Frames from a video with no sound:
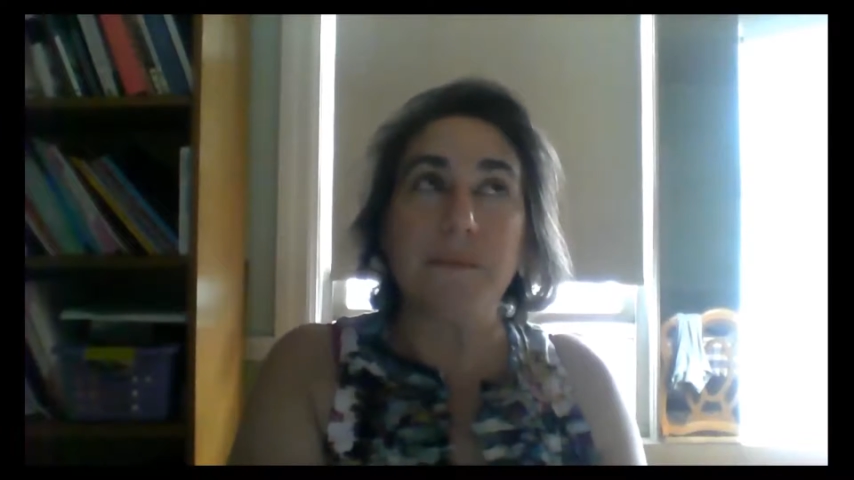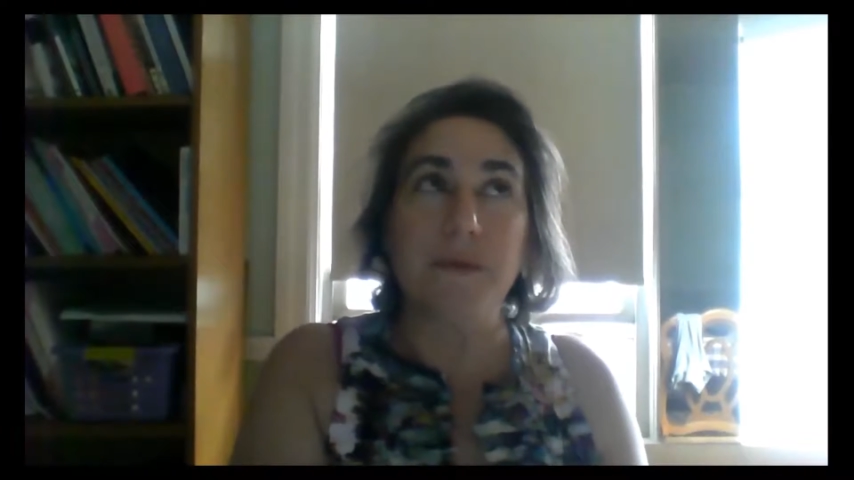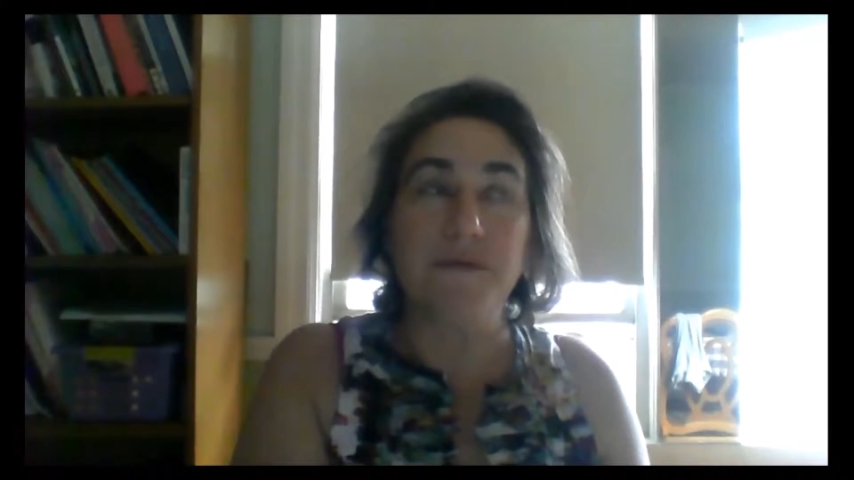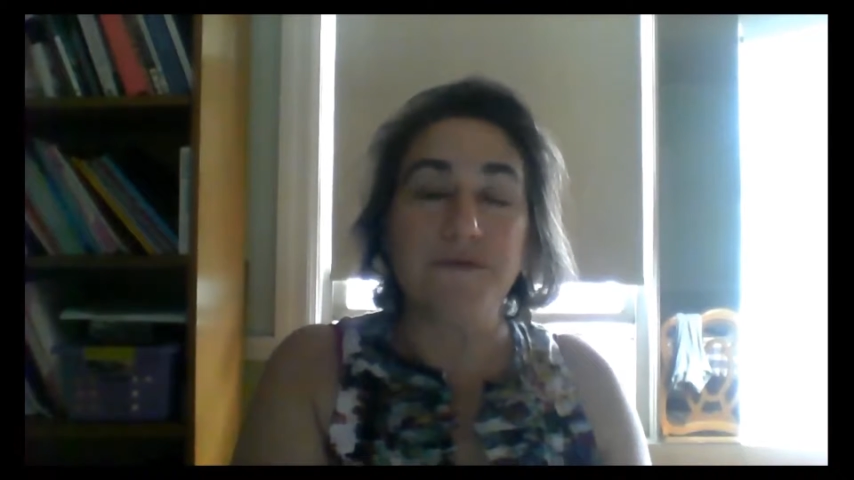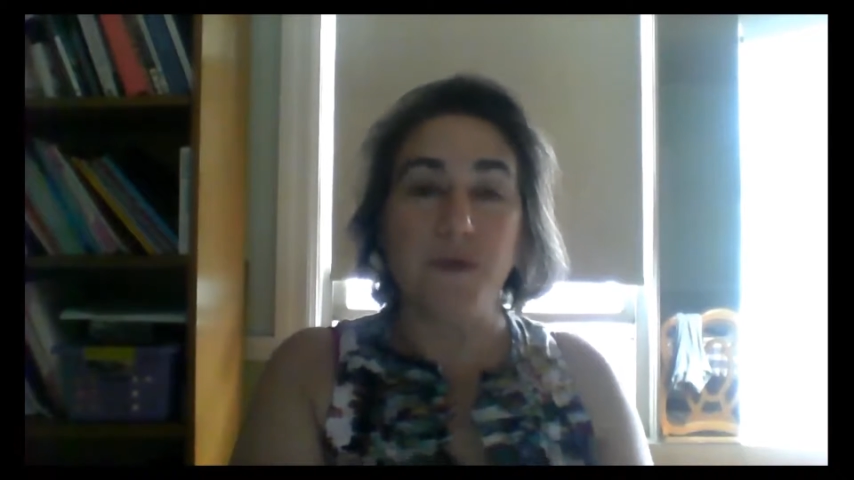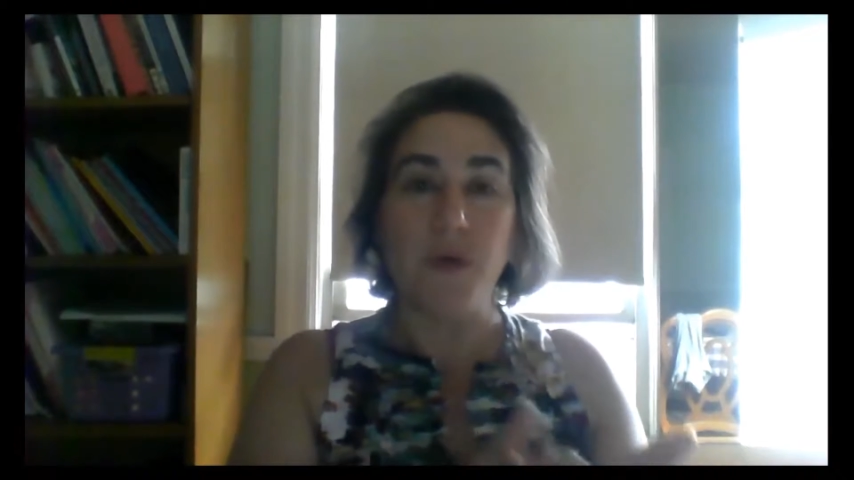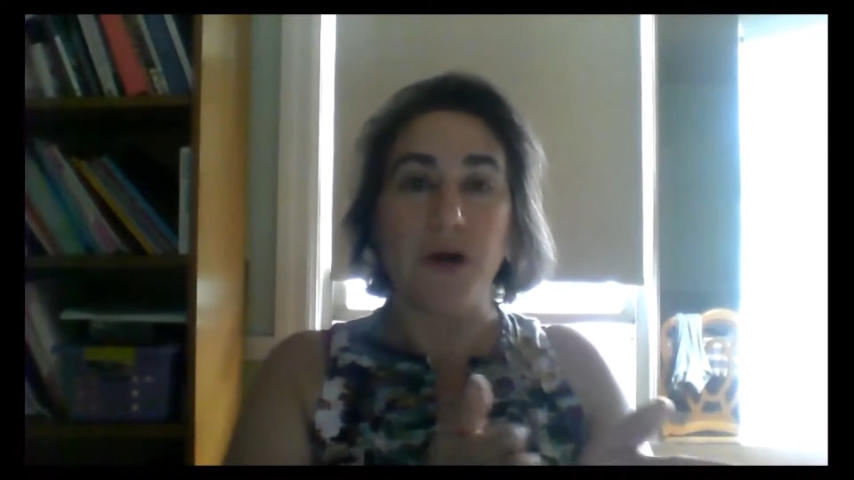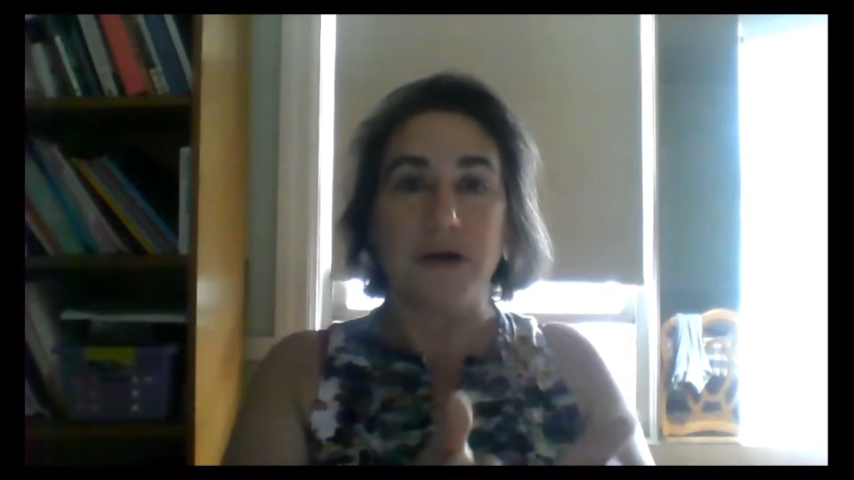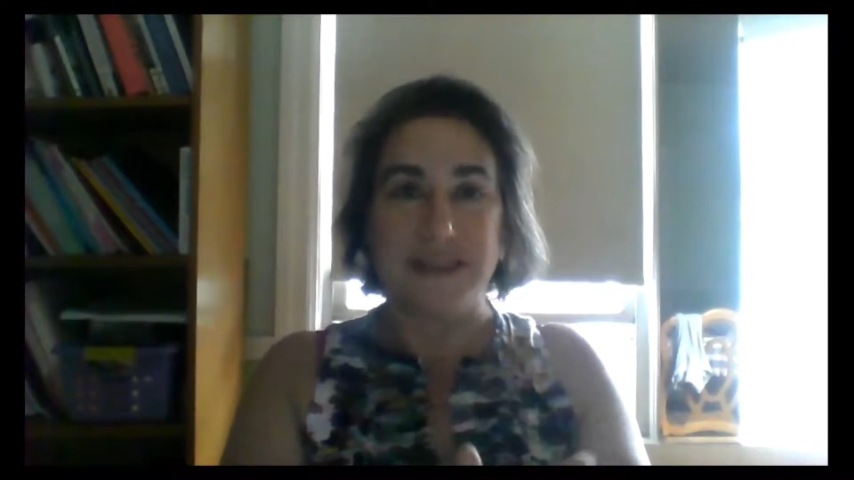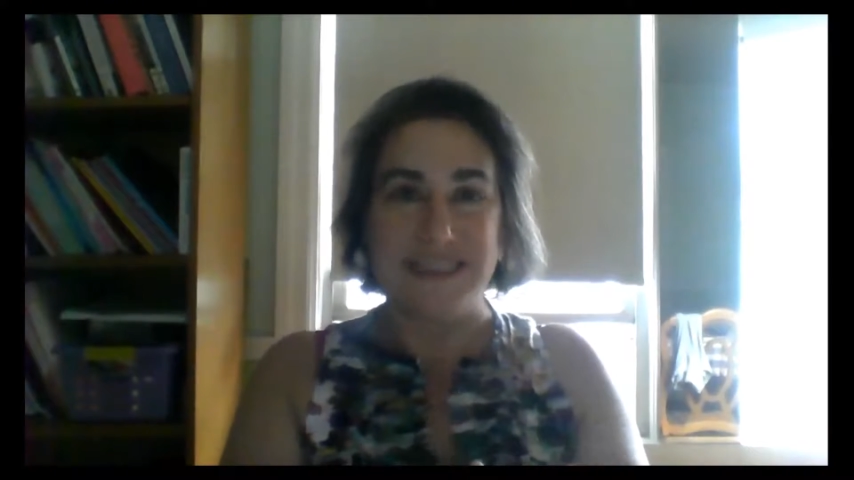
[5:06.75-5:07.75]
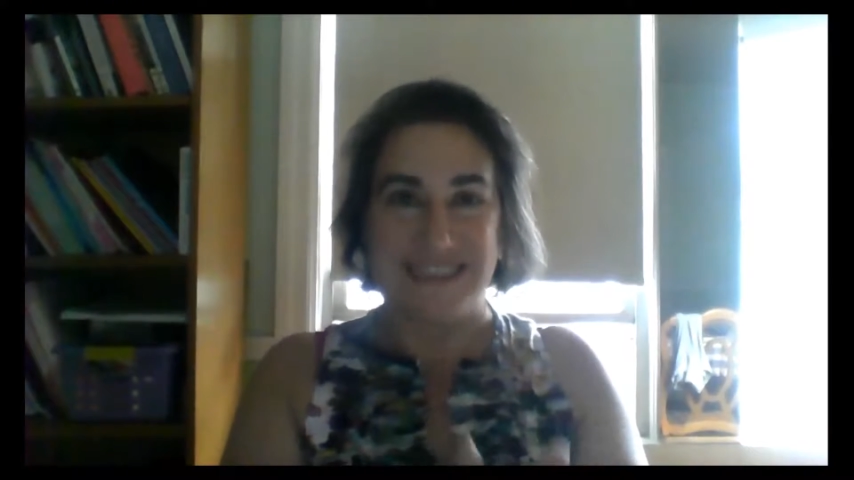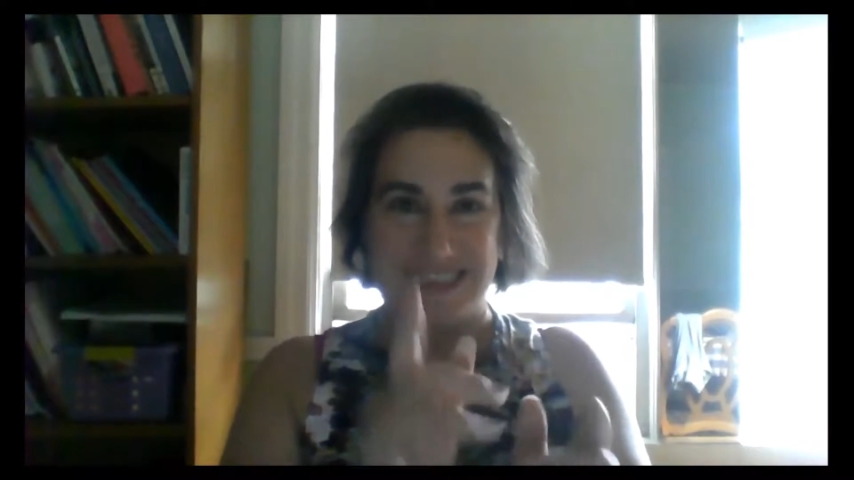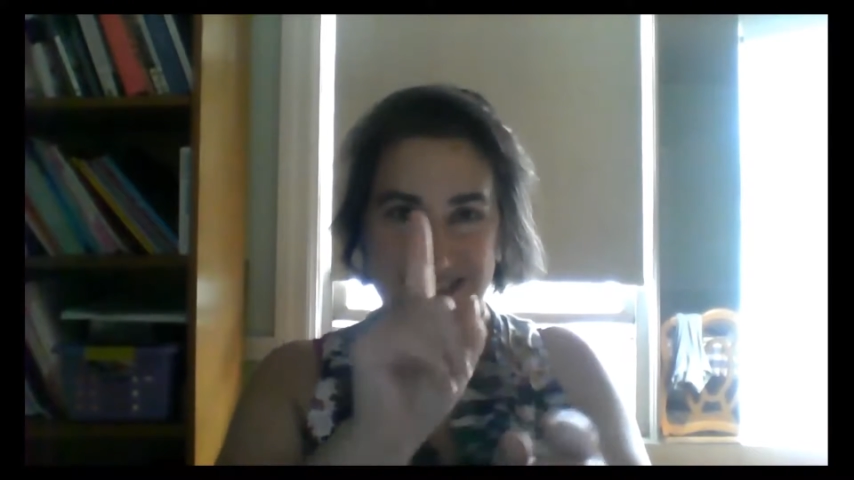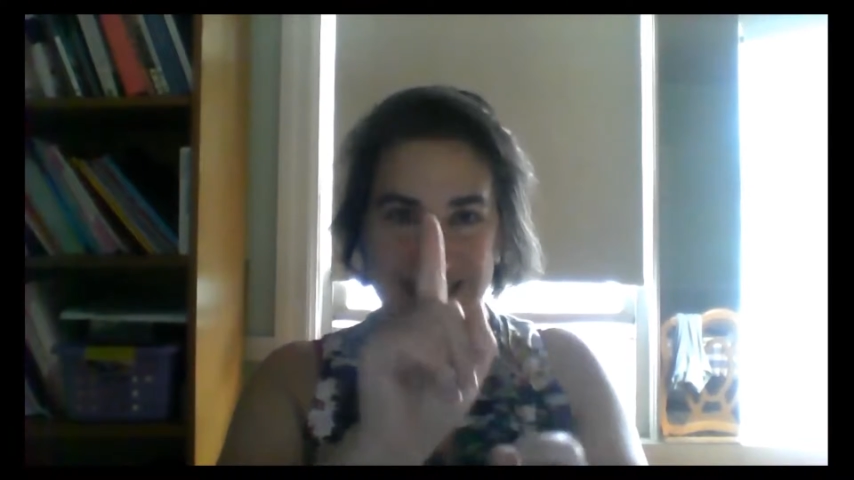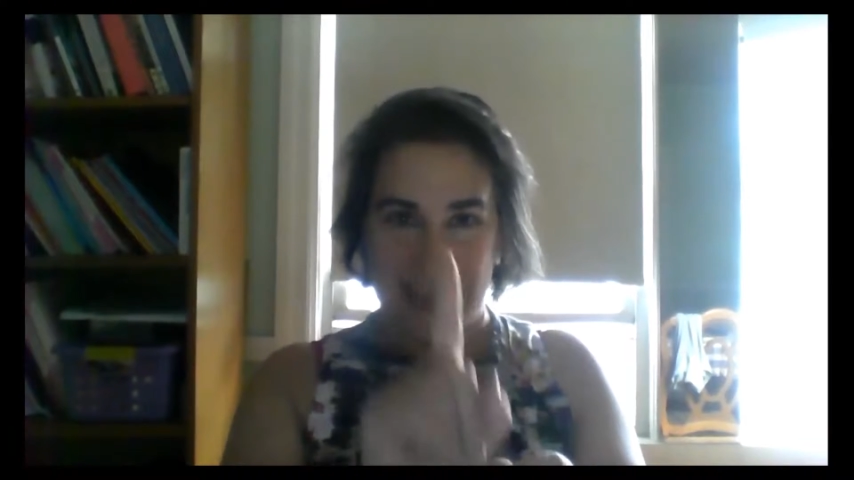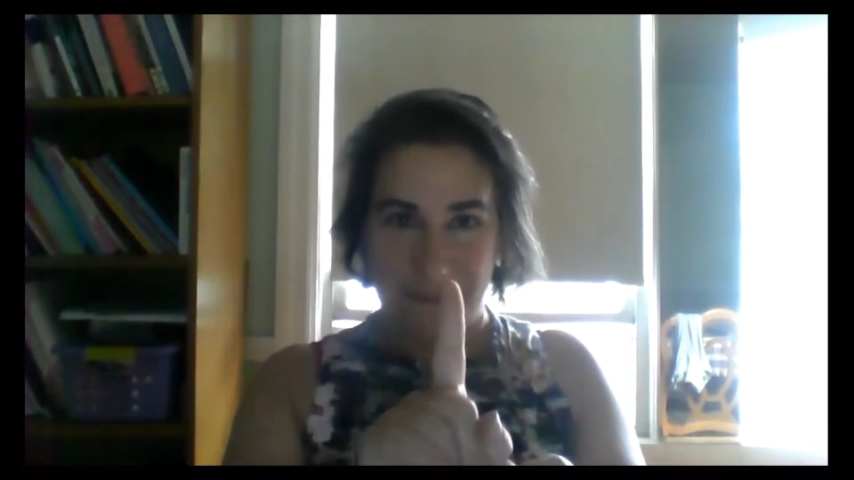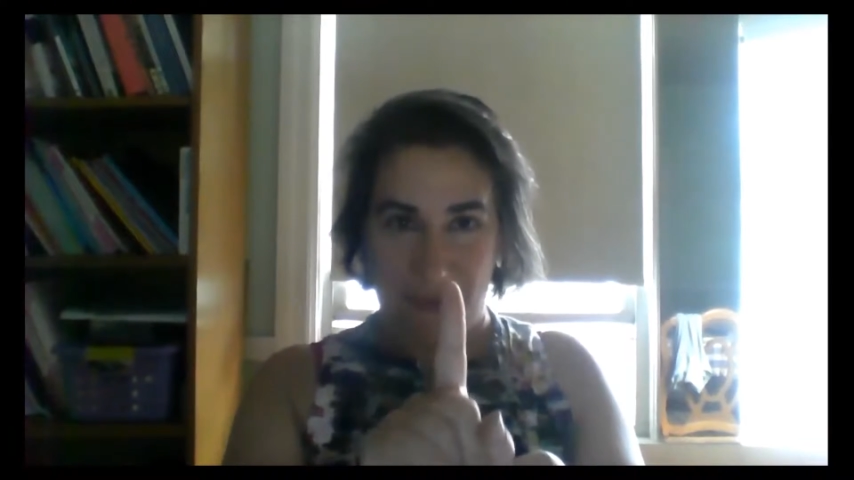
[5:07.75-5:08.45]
before the 6th day